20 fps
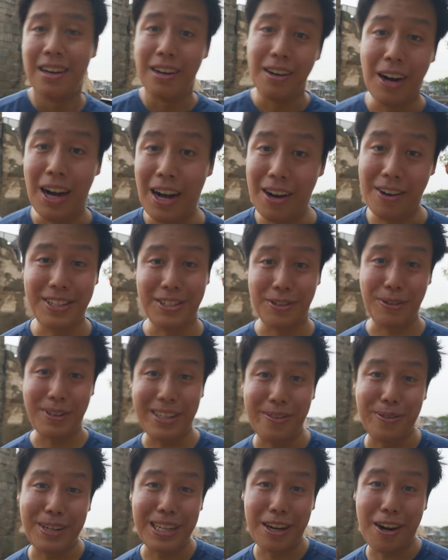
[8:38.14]
Oh, it's
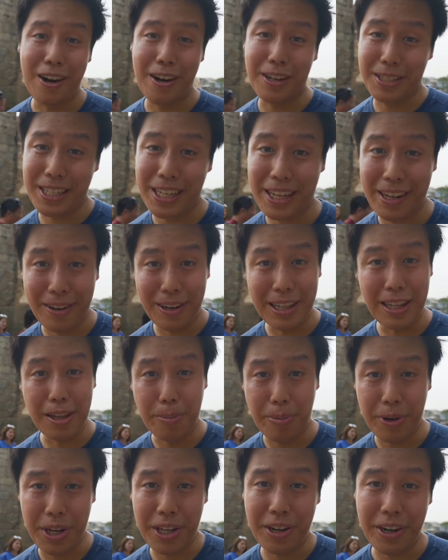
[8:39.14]
really, really hot. Taking a little
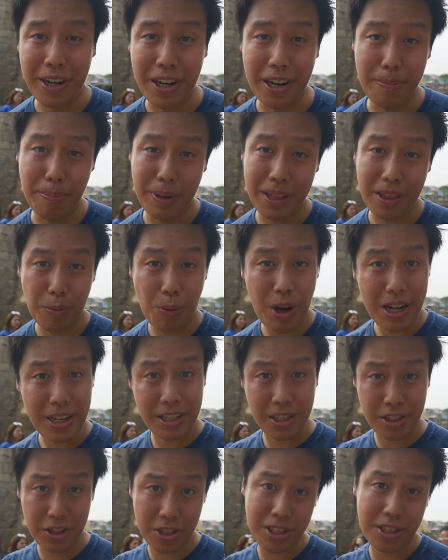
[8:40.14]
breather here, but the one that
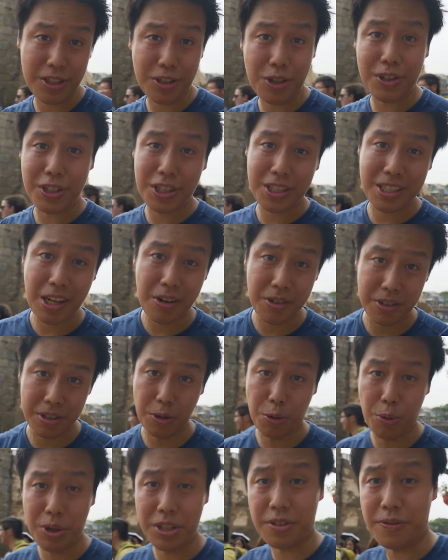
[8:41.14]
you just saw just now is the
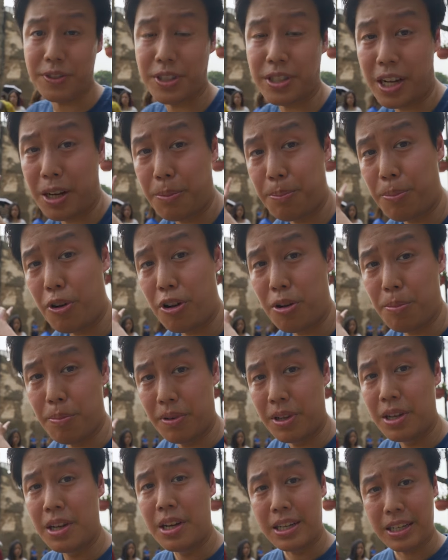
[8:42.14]
ruins of St. Paul.
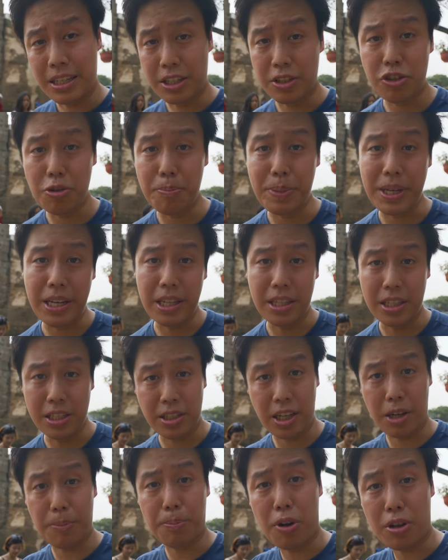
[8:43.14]
Used to be the
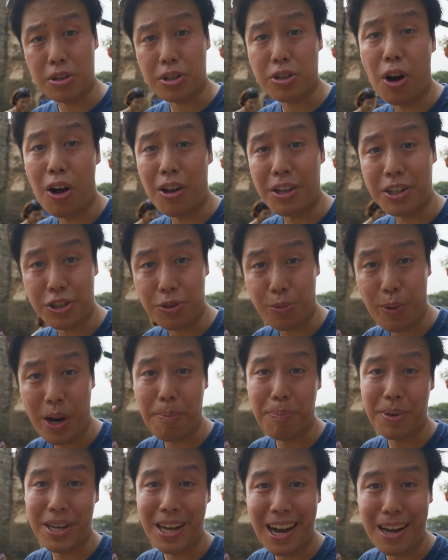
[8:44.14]
St. Paul's College
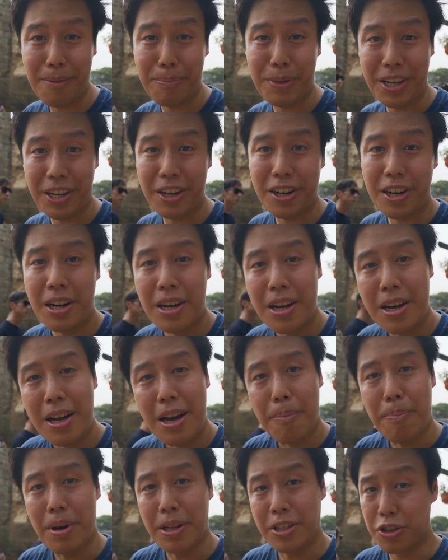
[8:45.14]
right behind me here,
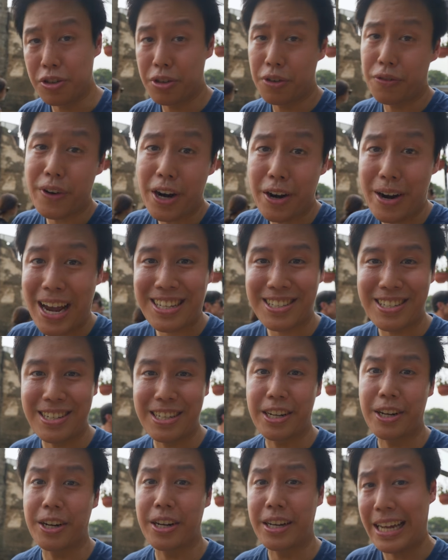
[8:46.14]
but due to fire
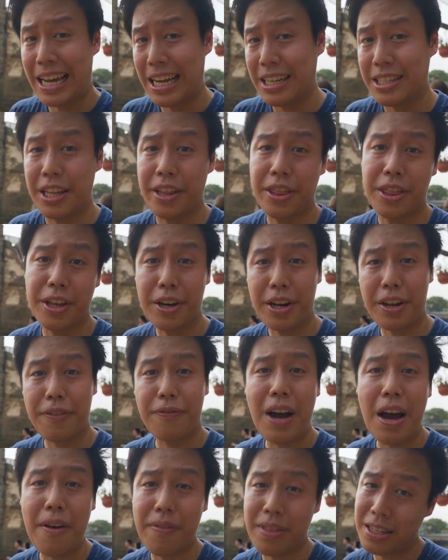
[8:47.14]
accident in
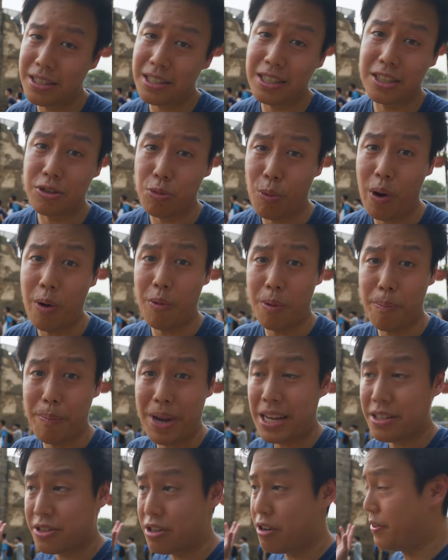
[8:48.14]
1835, this is what
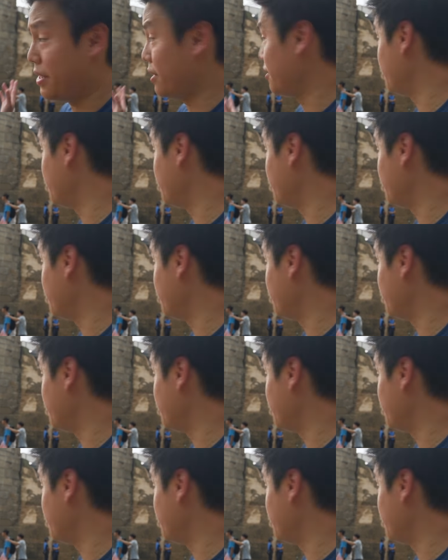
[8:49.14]
remains of it,